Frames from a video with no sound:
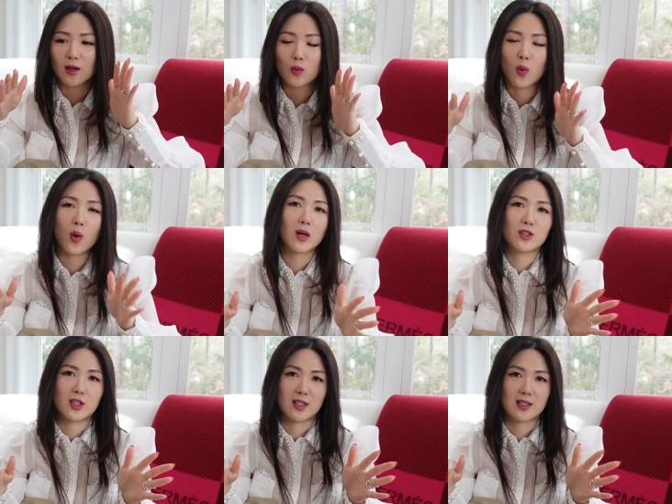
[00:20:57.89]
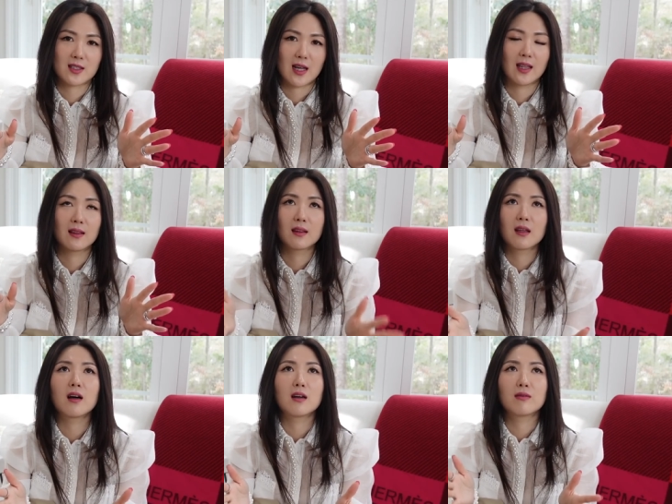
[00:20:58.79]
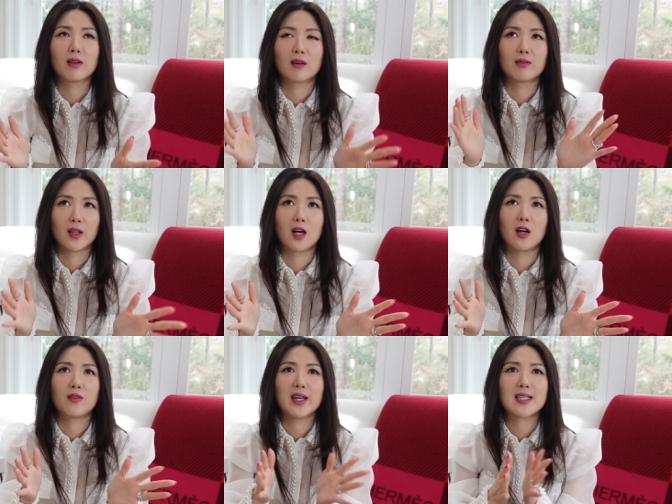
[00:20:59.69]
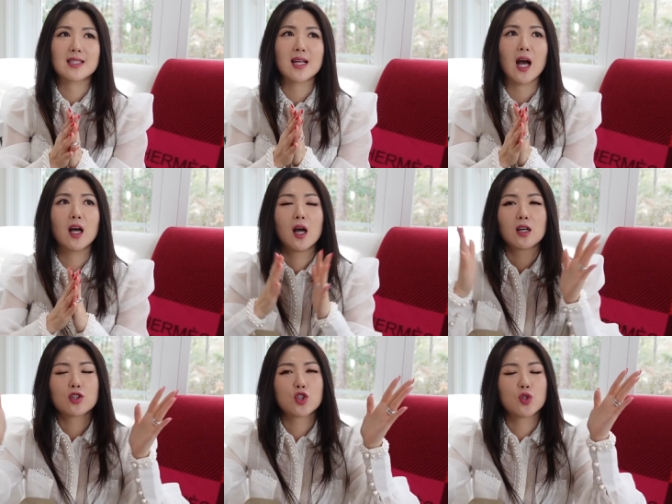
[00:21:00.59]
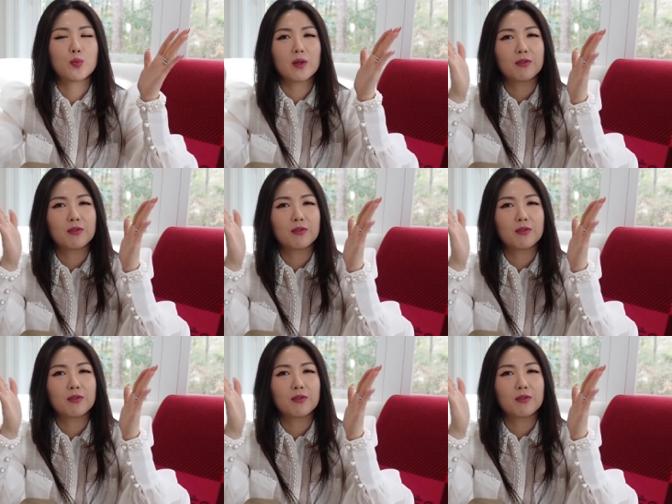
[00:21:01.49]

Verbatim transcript: Gorgeous. I love, love, love. It's not super